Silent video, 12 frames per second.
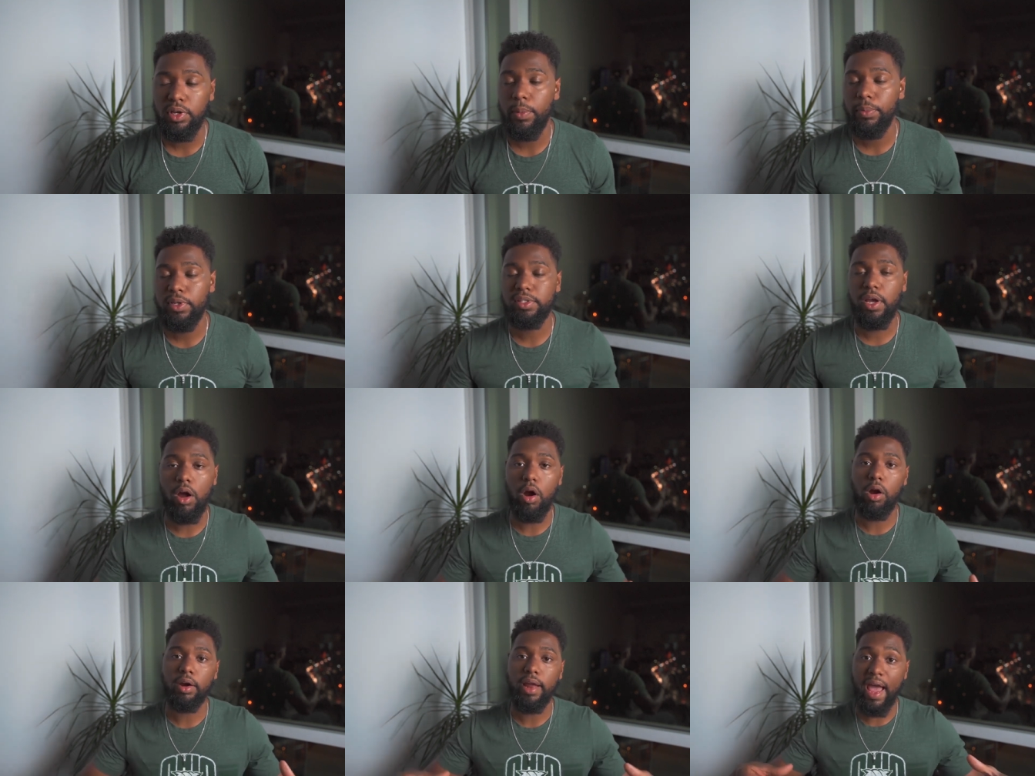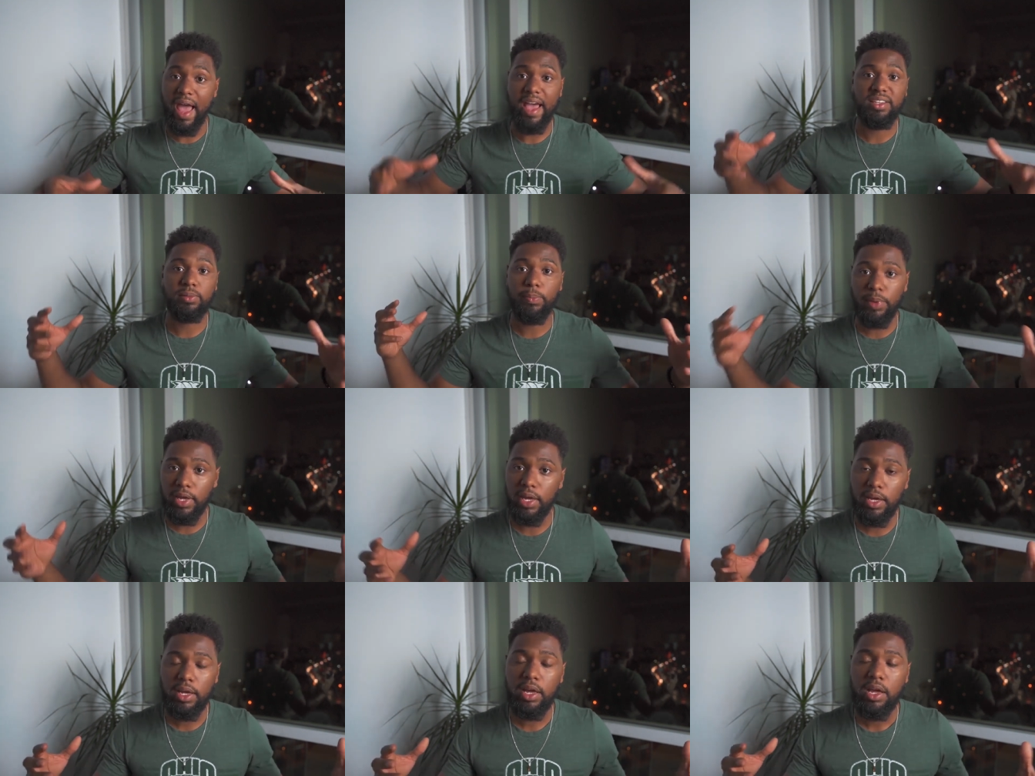companies that aren't as
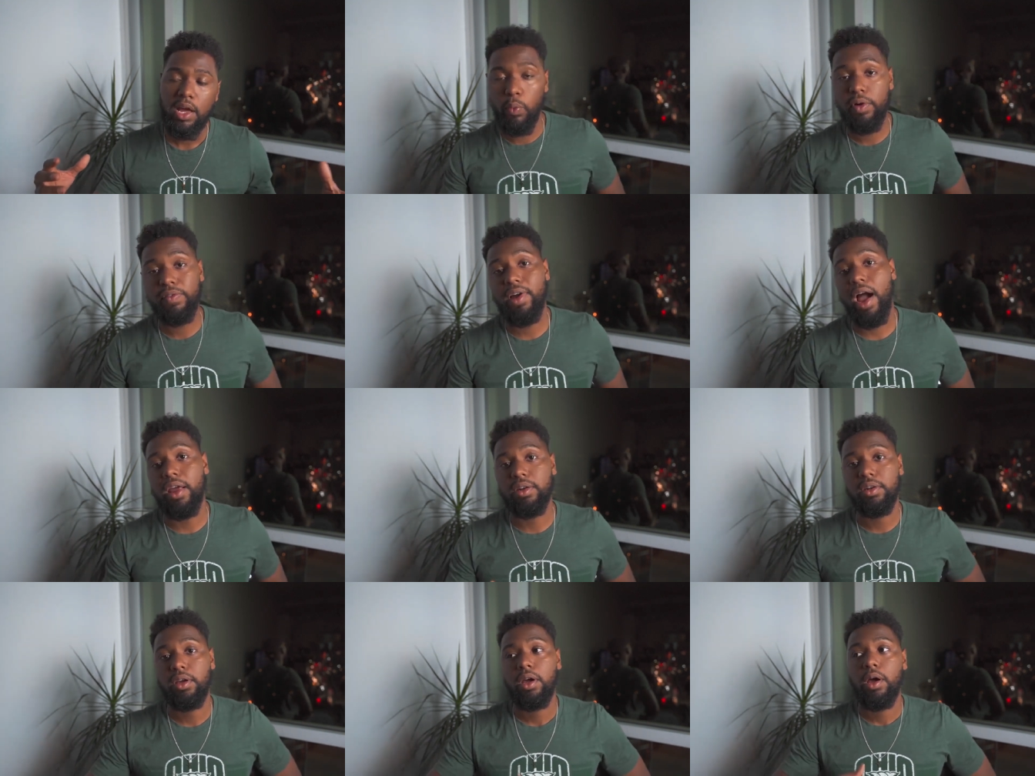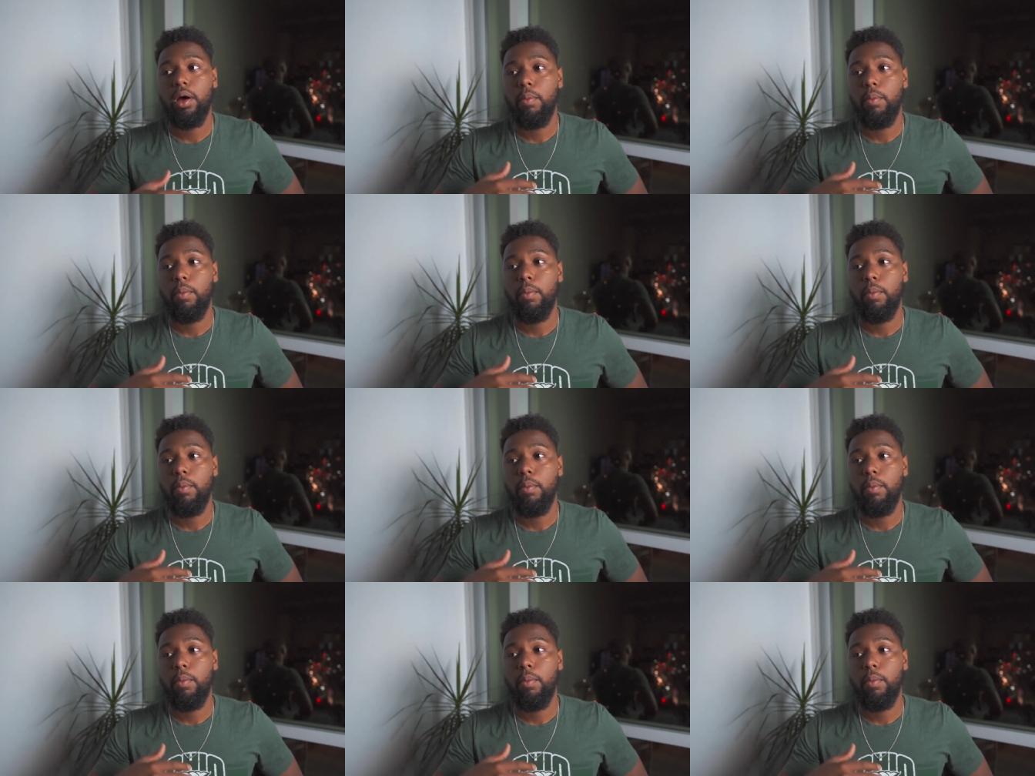big, I would have gotten